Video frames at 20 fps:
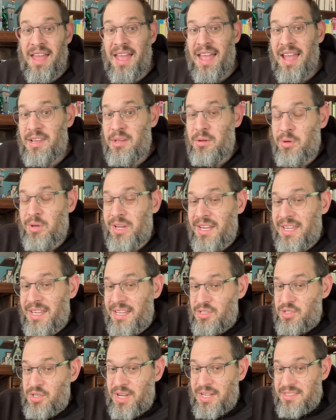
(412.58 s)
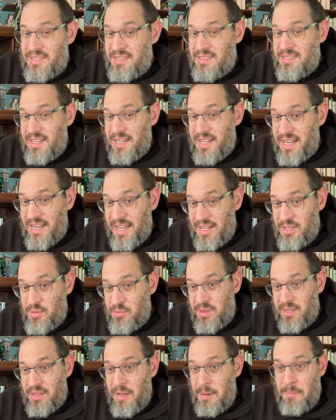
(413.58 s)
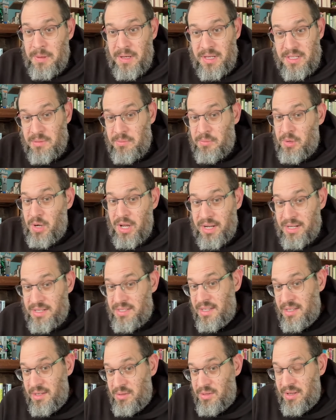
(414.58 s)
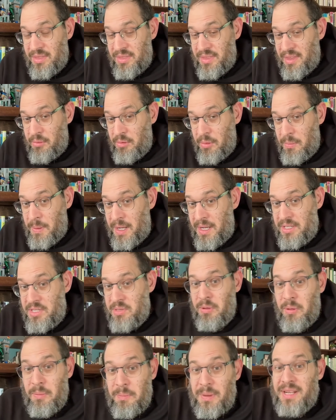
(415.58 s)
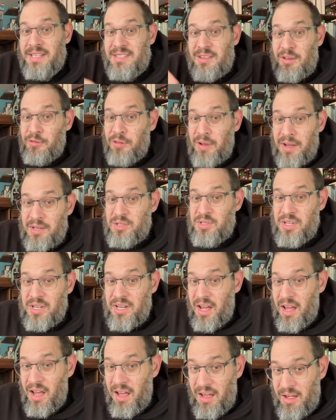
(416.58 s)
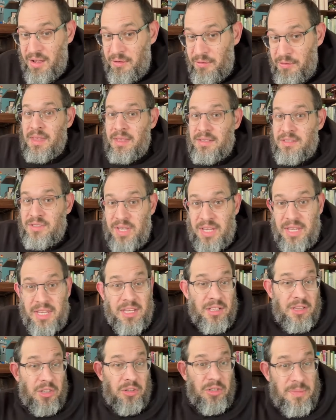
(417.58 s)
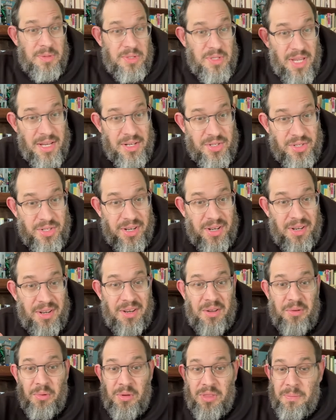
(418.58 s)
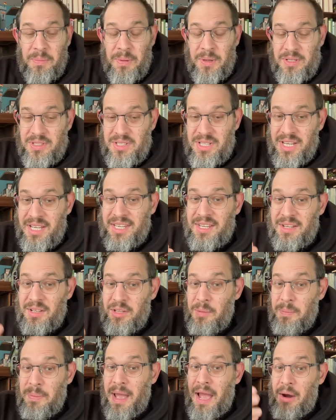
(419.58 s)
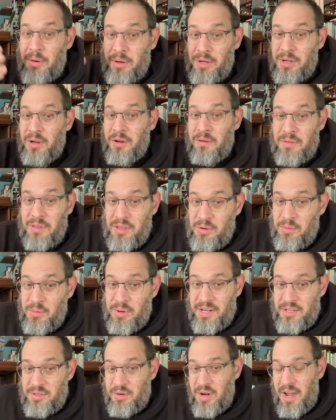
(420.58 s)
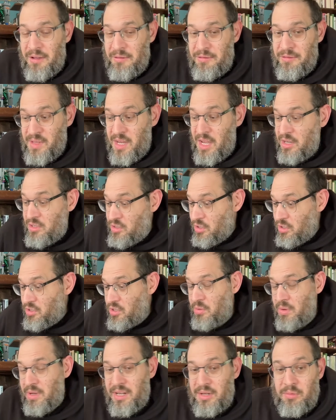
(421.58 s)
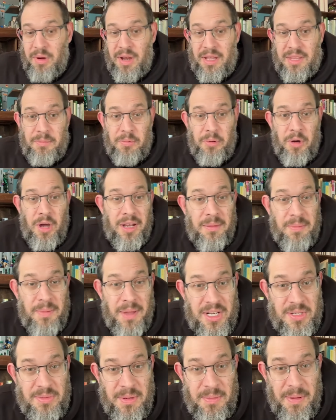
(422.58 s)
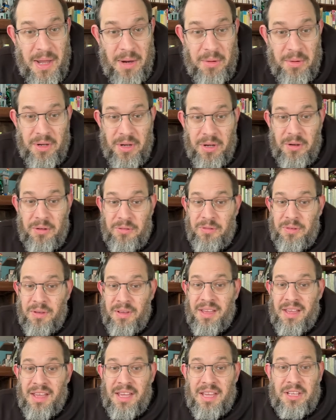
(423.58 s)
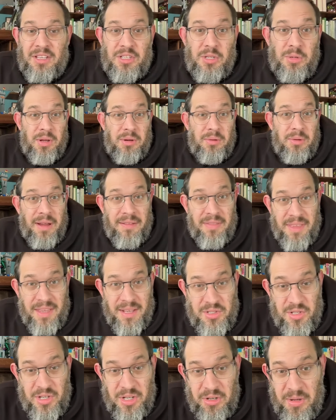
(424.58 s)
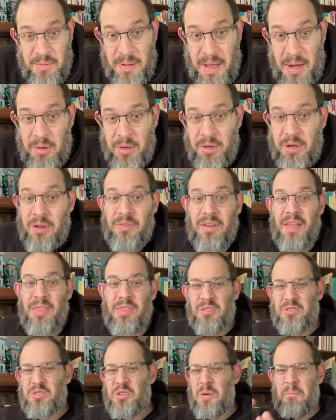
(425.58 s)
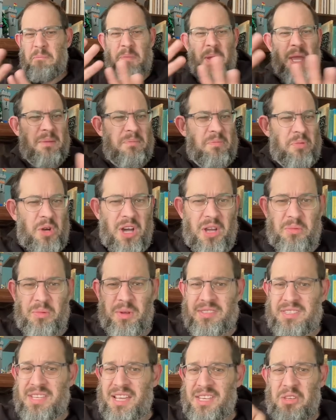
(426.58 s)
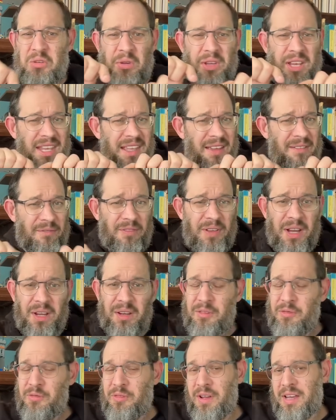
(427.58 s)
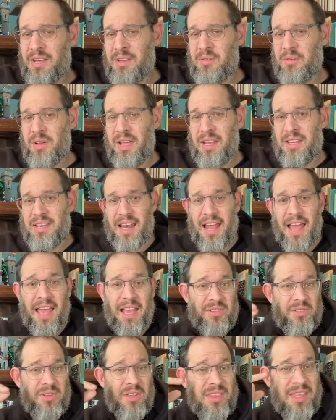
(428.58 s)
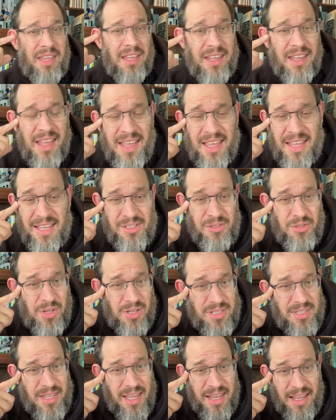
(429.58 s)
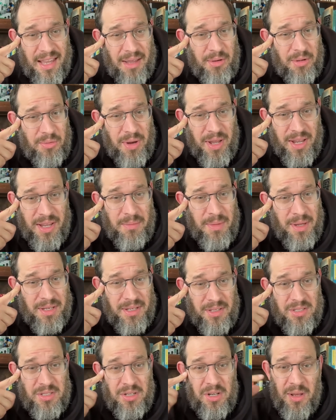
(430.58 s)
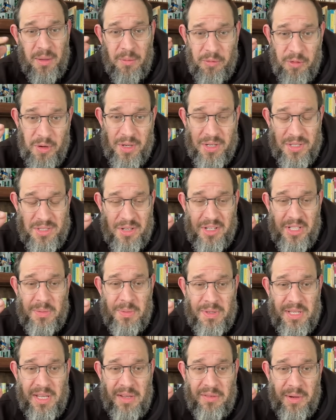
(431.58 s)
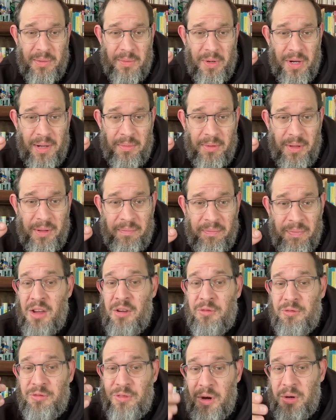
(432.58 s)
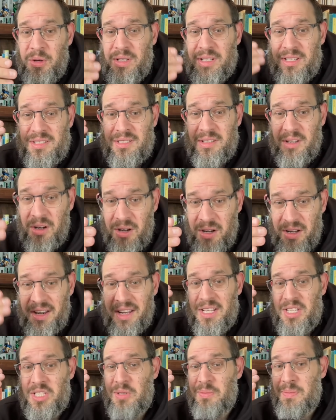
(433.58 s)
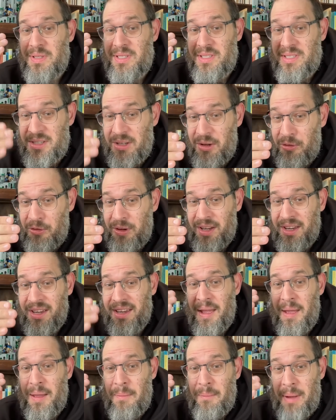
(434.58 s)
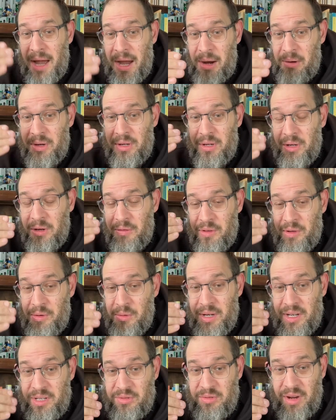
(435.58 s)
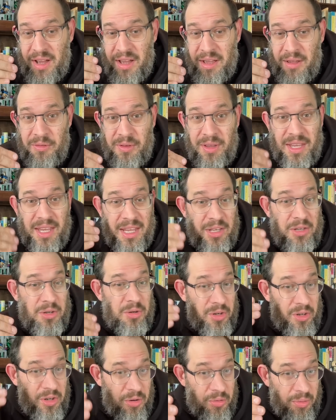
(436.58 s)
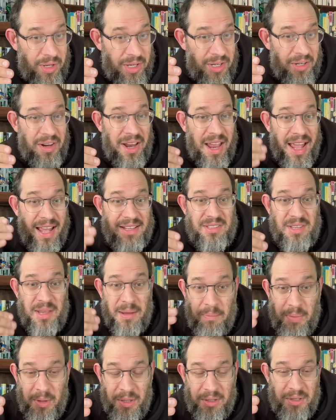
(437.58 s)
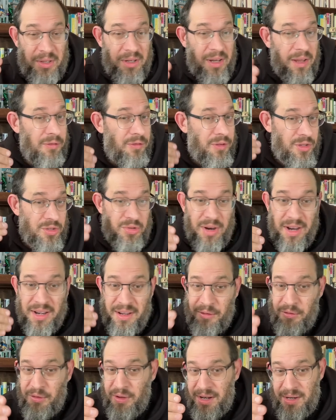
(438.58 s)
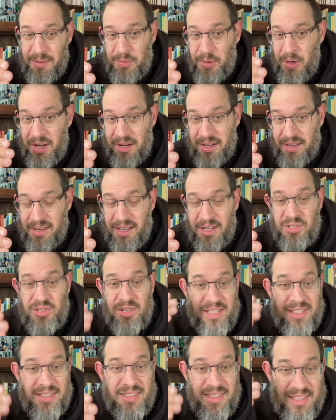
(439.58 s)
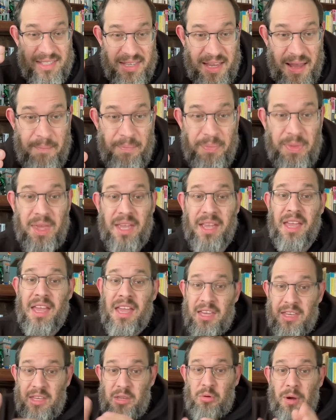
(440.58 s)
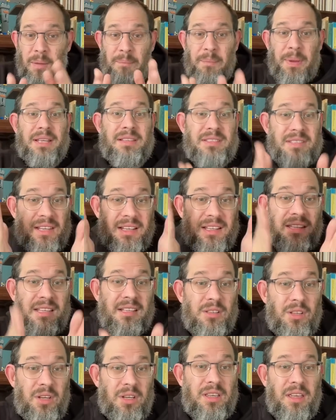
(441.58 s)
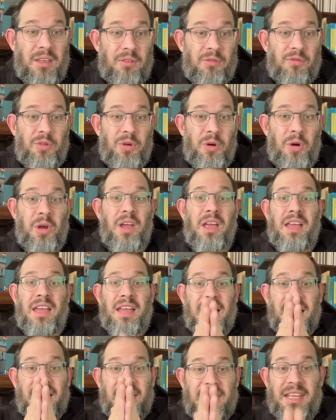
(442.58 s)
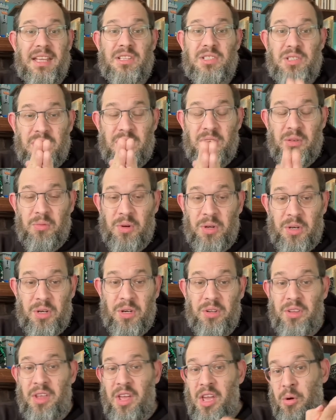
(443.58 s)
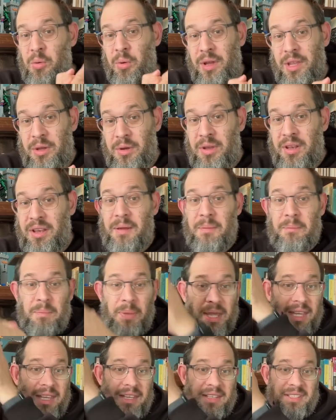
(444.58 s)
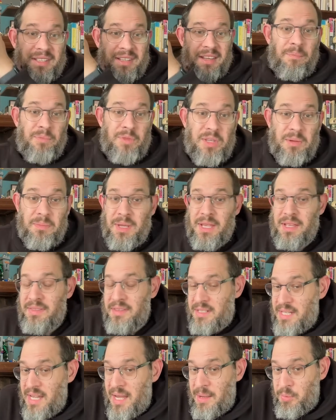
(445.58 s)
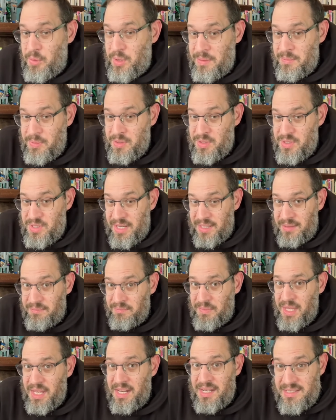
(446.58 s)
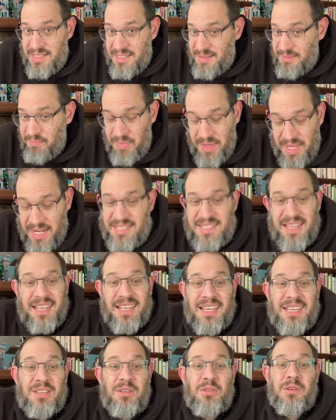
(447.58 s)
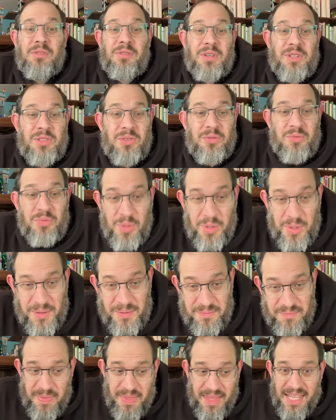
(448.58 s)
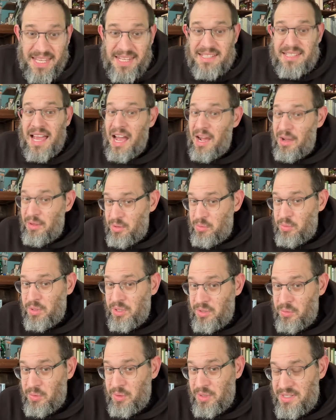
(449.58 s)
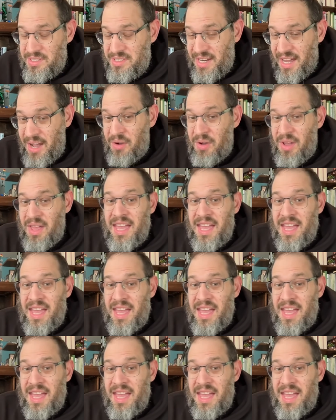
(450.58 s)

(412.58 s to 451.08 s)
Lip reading: And you are going to get chances to connect with companies and products that you didn't think were possible. But it's a function of singular obsession with a particular power curve that you want to drive. So do you want to ride the product management power curve? Do to ride the engineering power curve? And those are big, broad ones. Like, you can get very fine grained. And I actually think, just like I would recommend a startup focus on a specific problem, focus on a specific power curve you want to drive in your career as a builder. If you're trying to find a product niche, it's the same thing. You are basically looking for a niche in the world where you can compete to be in the top 1%. It is like a universal rule. It is how the world works now.